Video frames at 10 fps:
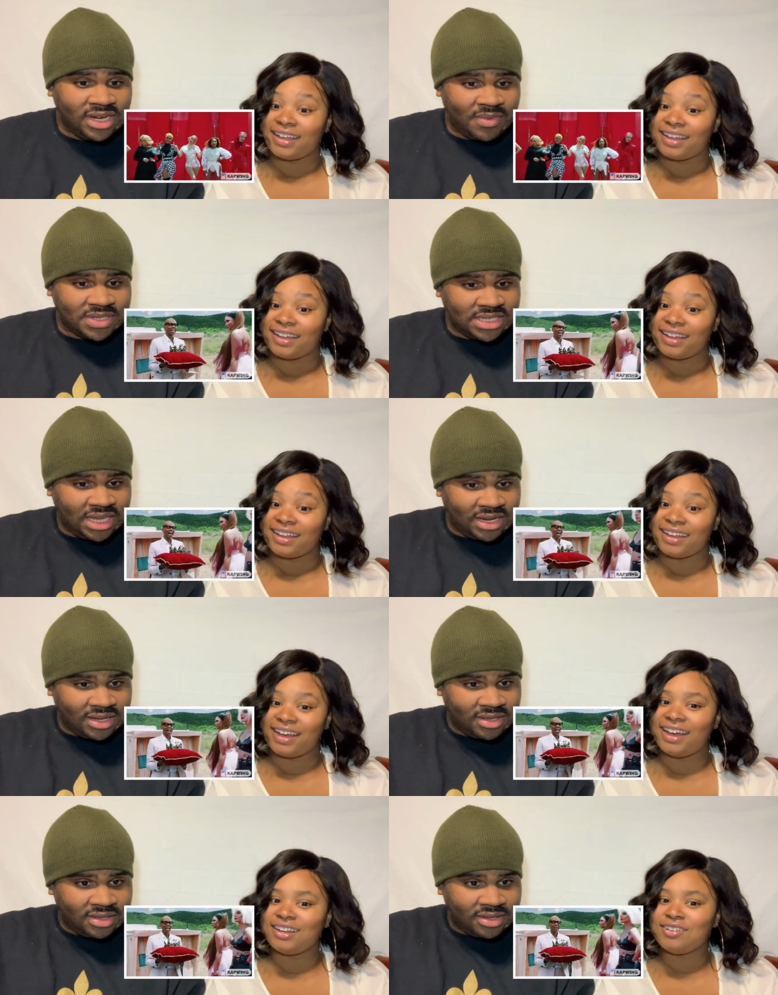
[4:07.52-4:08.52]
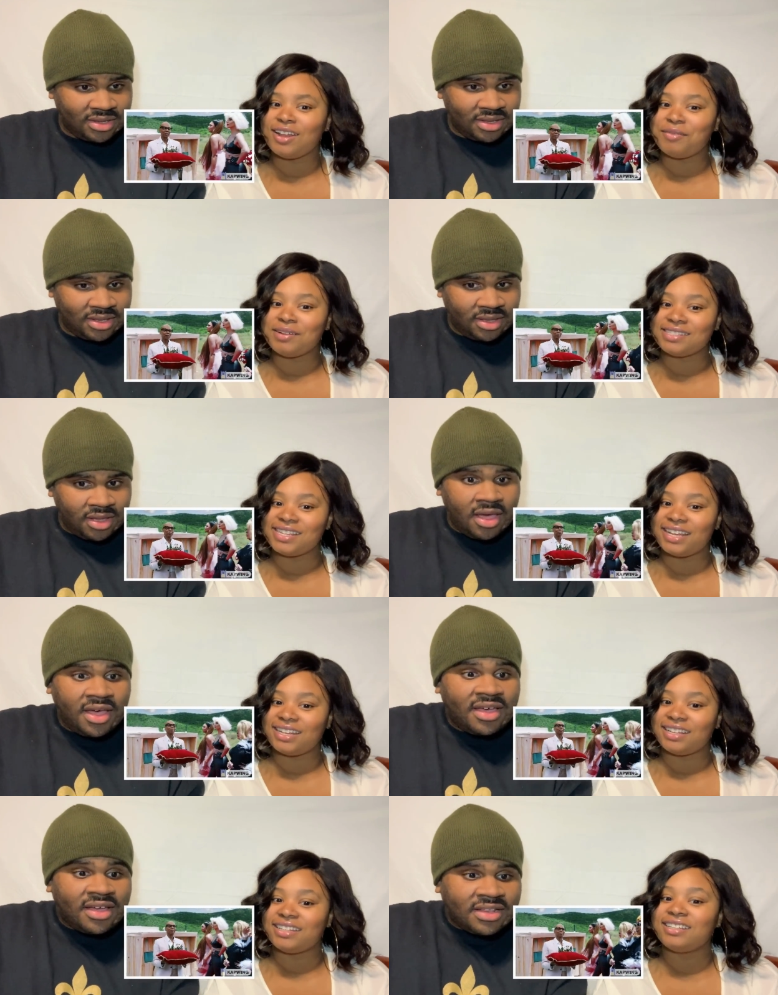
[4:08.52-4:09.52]
Speaker 1: you that wasn't Taylor. I
Speaker 2: knew that was
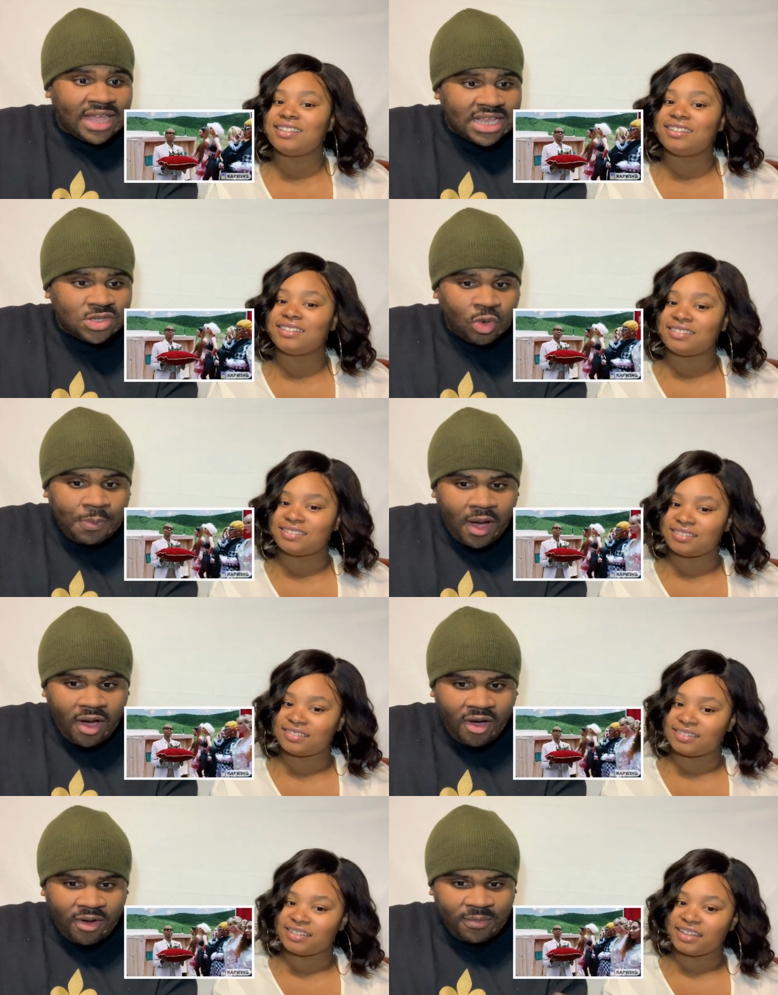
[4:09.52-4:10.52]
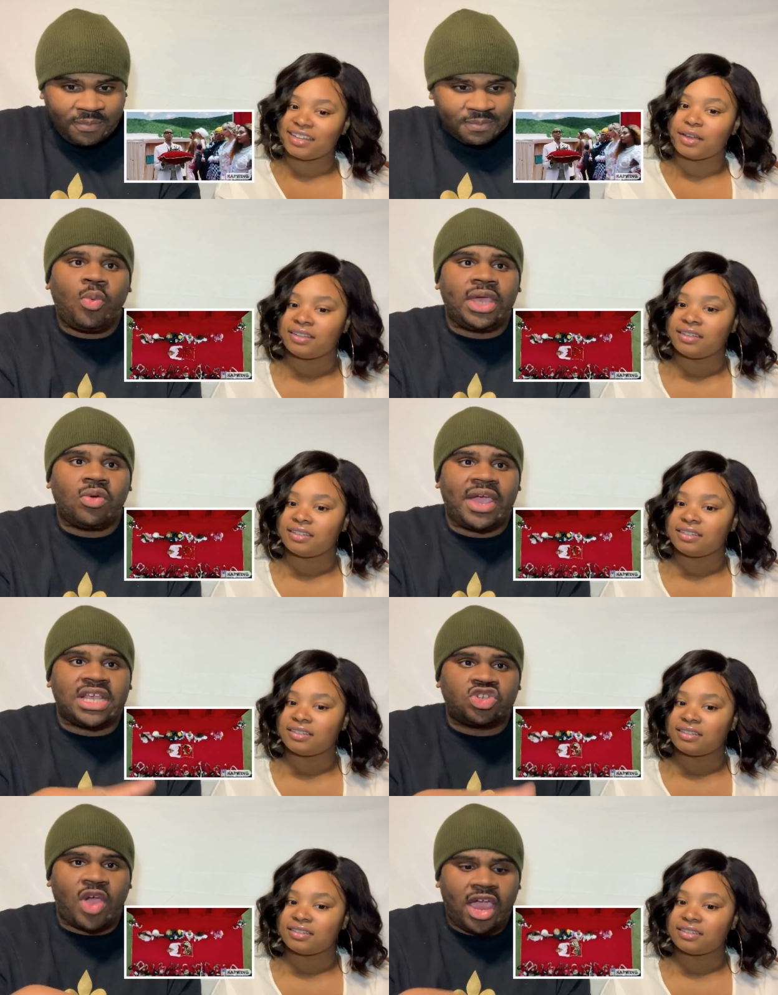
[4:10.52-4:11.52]
Taylor.
Speaker 1: That's RuPaul. Queen
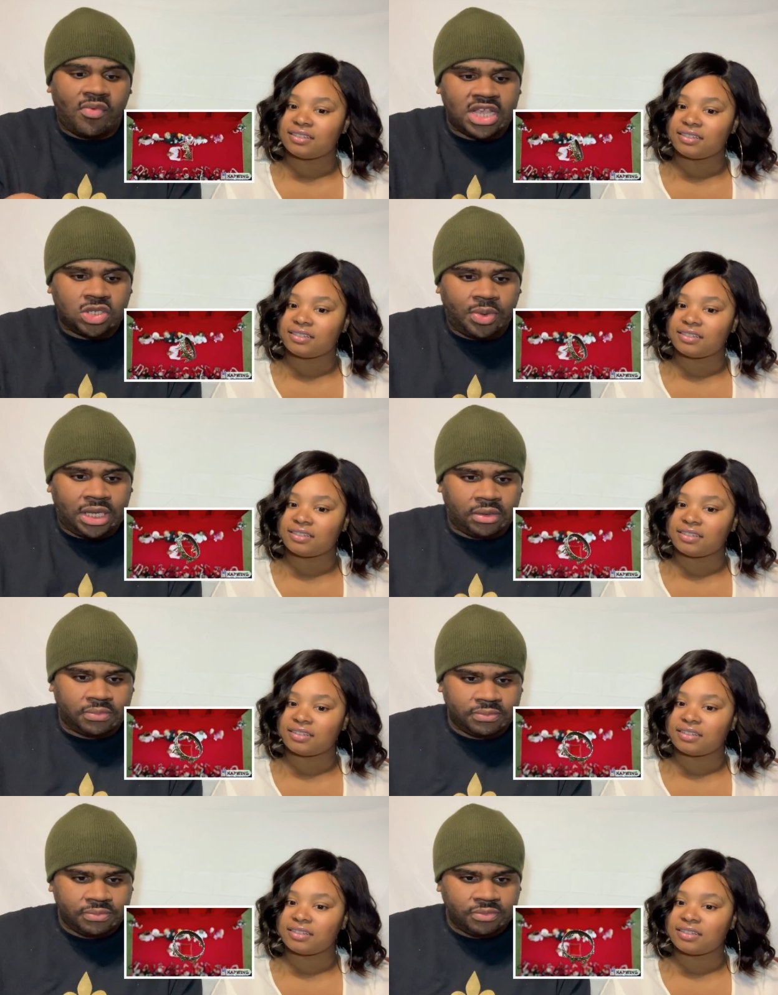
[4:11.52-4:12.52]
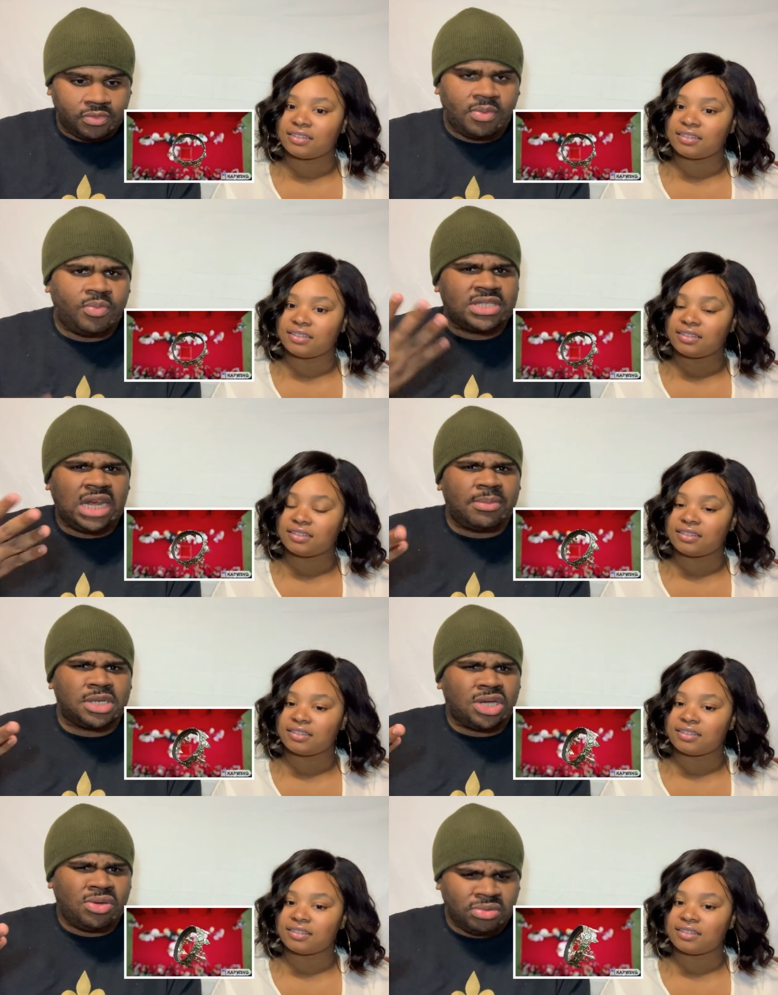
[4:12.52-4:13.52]
Race, Drag Race Queen. What's the name
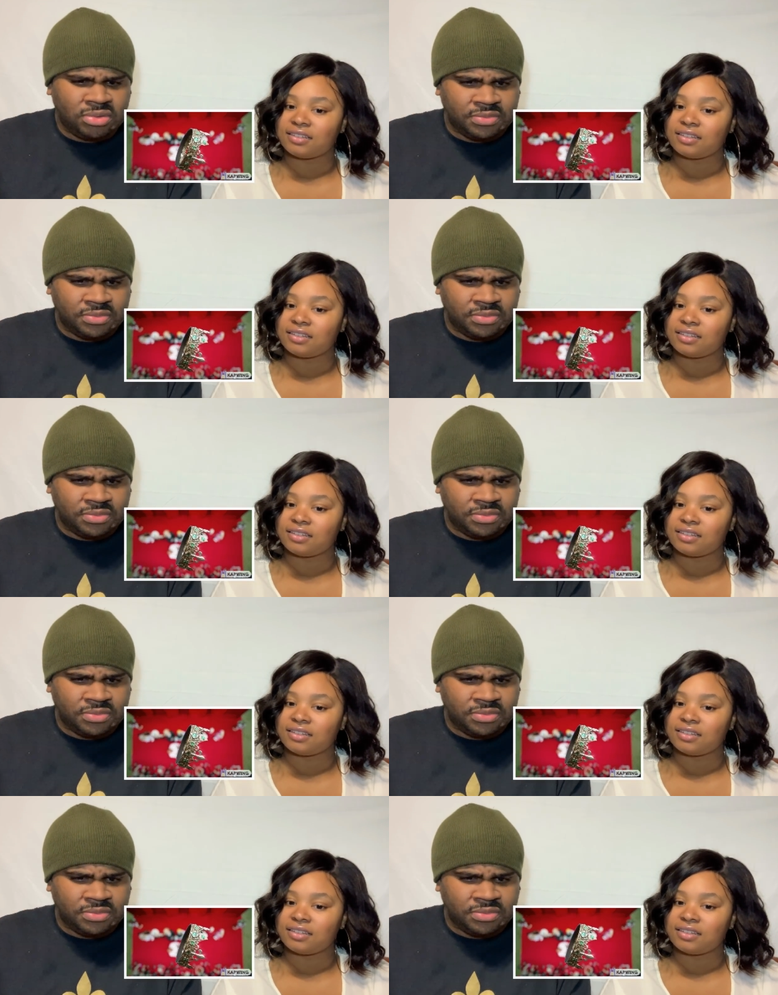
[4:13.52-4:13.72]
of the show?